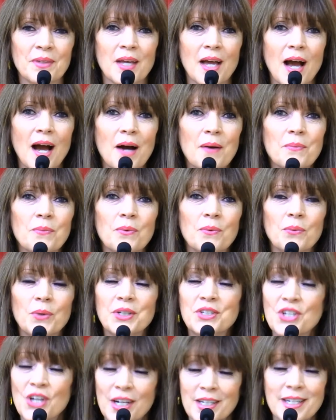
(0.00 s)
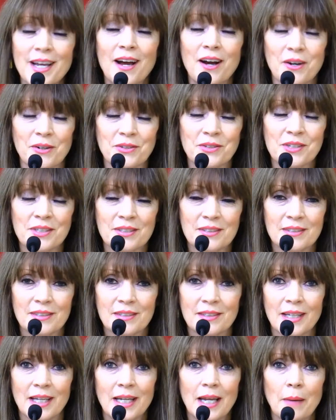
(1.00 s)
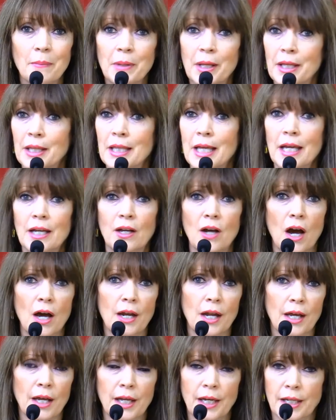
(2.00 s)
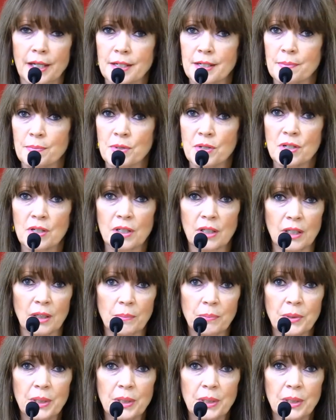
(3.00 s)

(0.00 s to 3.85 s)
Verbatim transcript: Um, we checked out. And I'm like, thank God, I got to get some sleep.